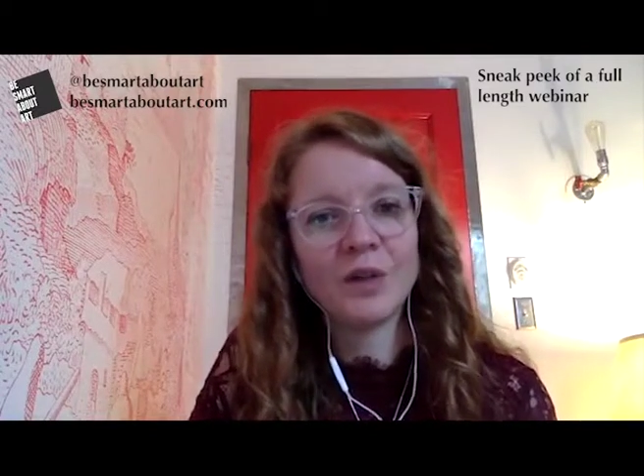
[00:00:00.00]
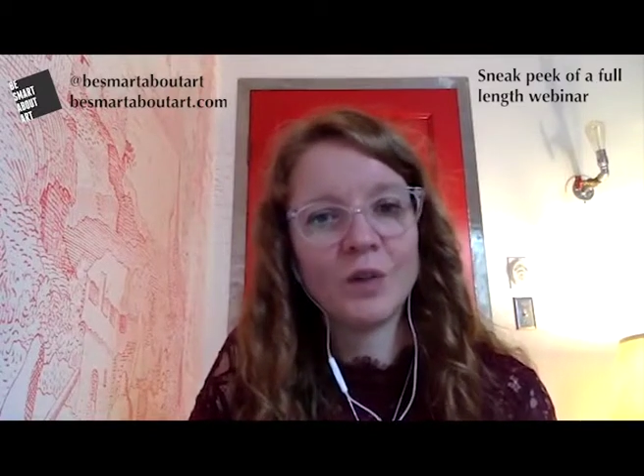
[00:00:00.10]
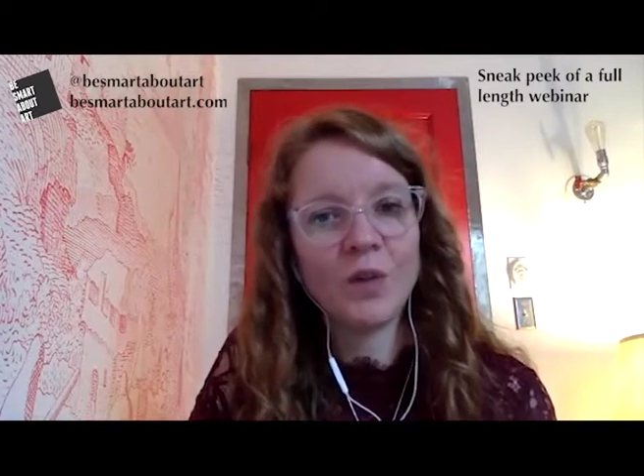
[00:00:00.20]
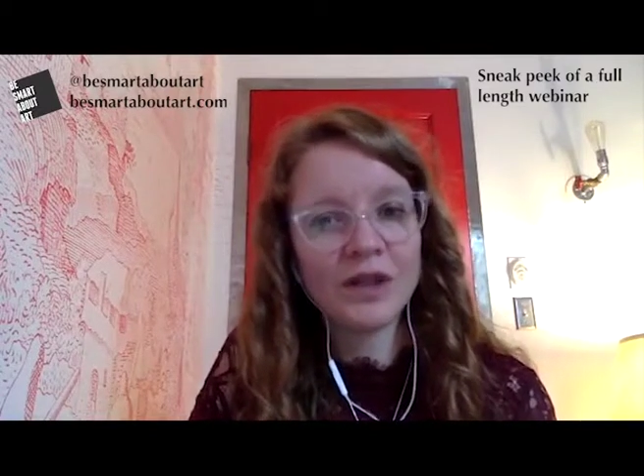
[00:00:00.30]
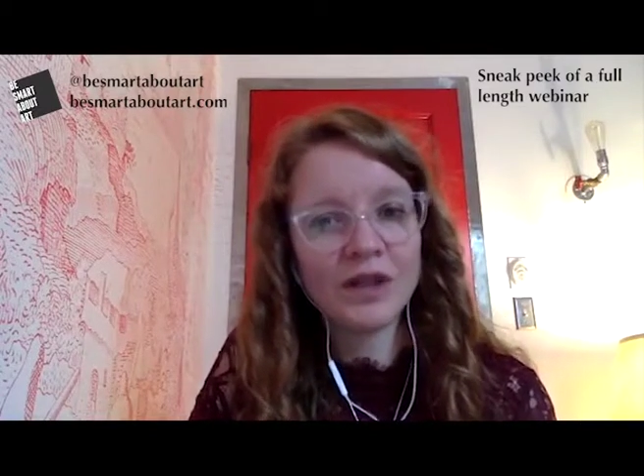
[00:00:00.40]

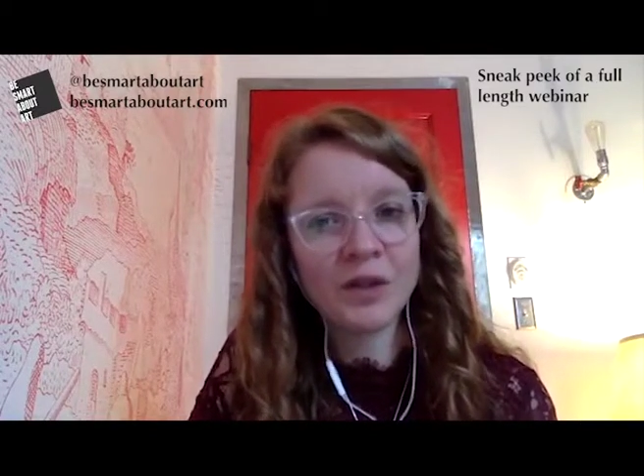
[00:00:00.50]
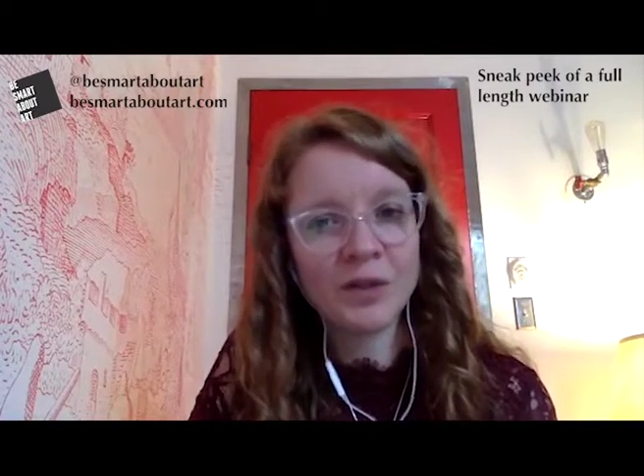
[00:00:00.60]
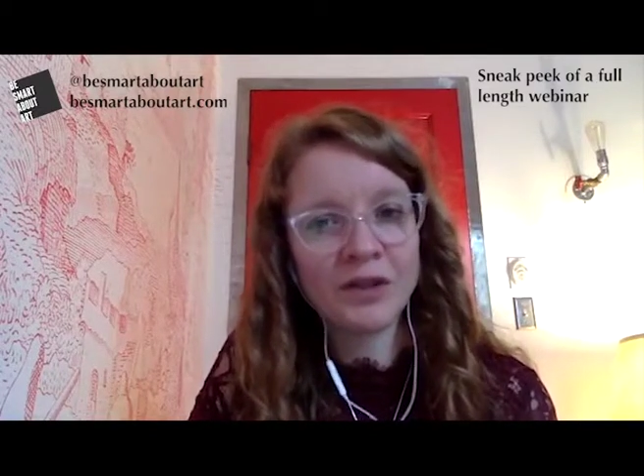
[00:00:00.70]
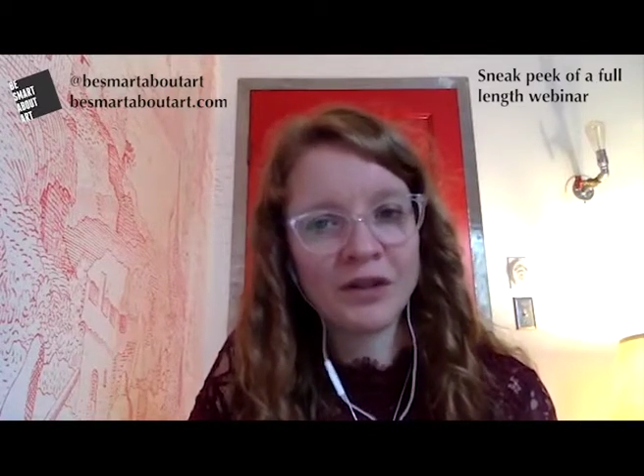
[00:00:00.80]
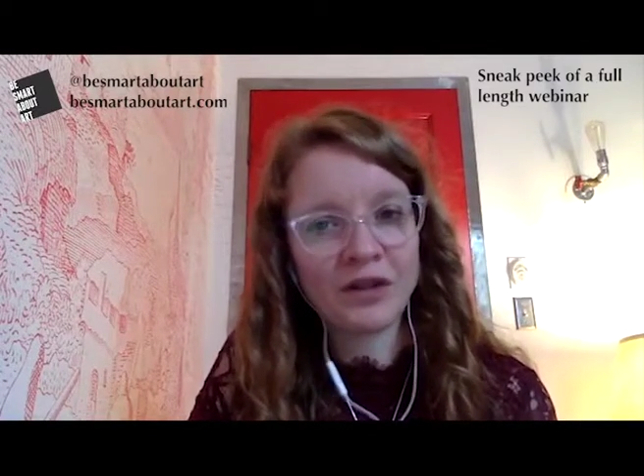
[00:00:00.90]
What did you
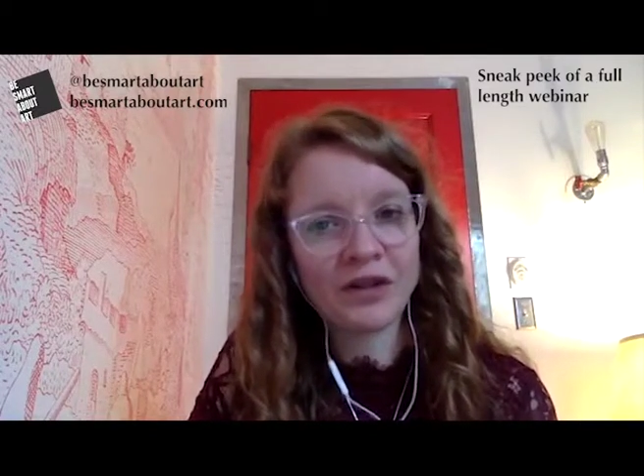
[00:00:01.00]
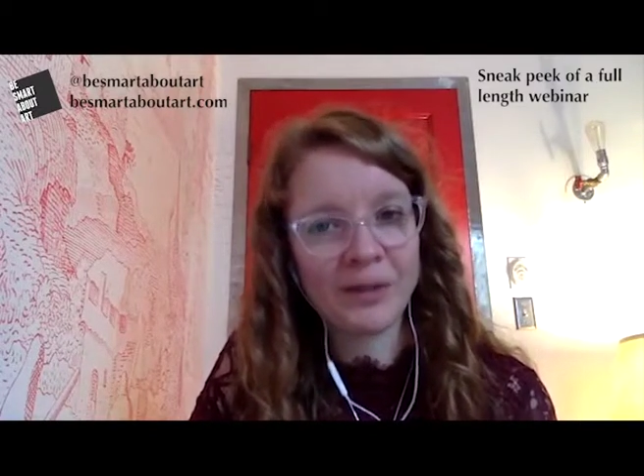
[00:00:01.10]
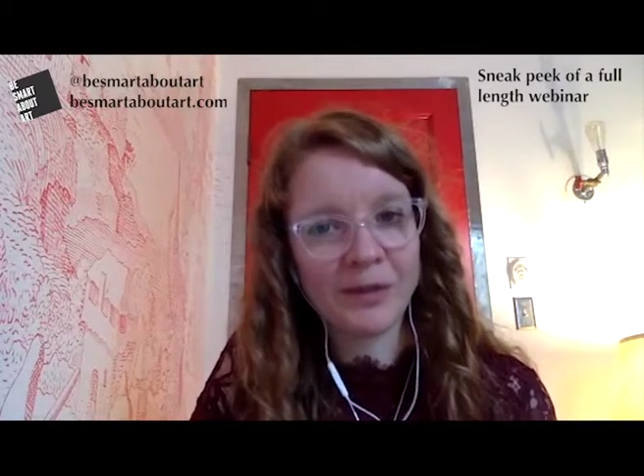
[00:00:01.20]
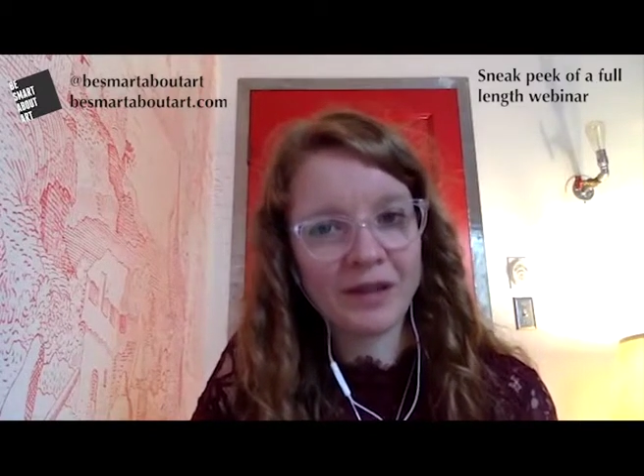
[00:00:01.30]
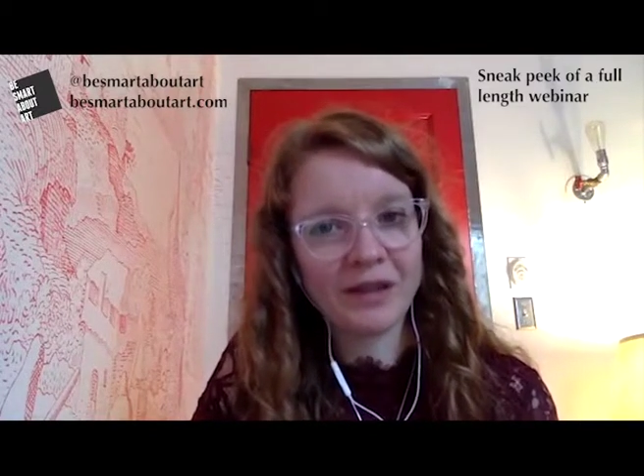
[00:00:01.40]
put in your
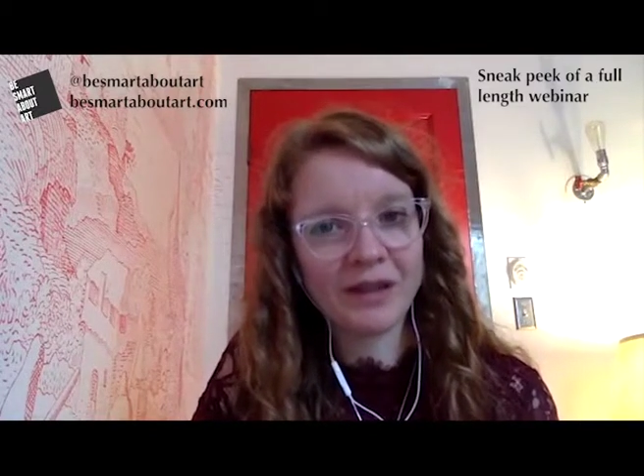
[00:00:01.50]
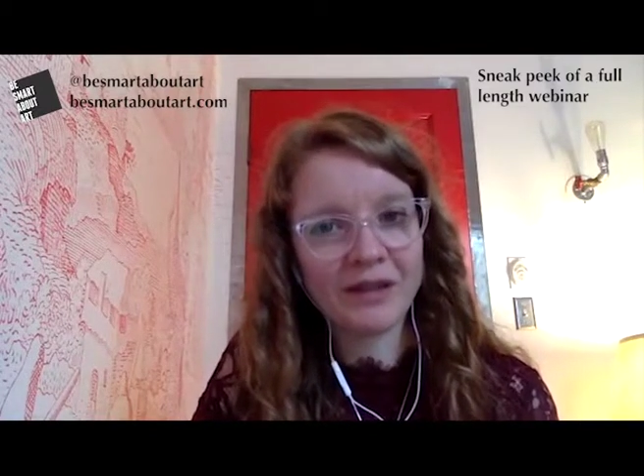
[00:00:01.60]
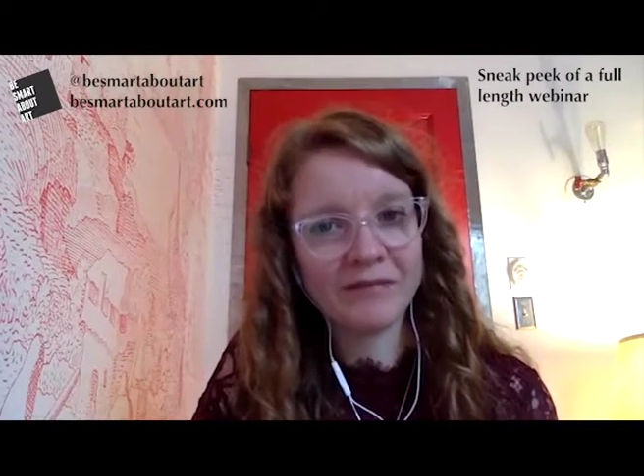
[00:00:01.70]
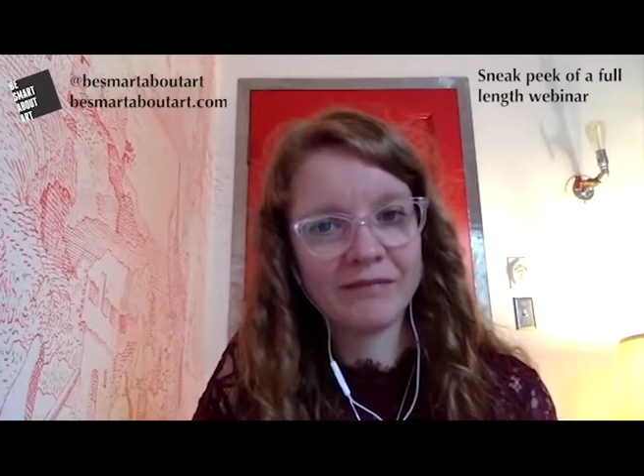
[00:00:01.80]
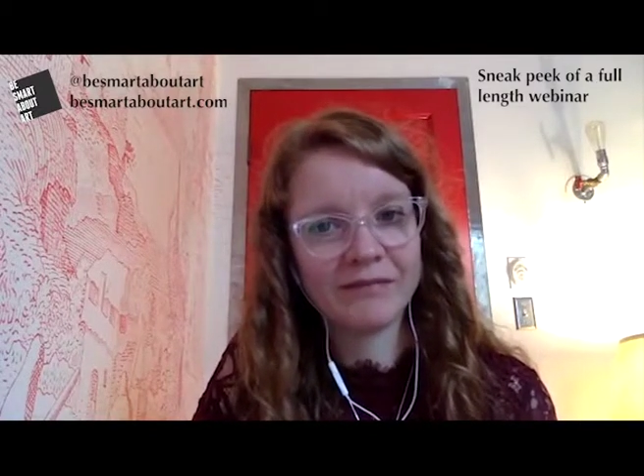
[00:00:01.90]
subject line?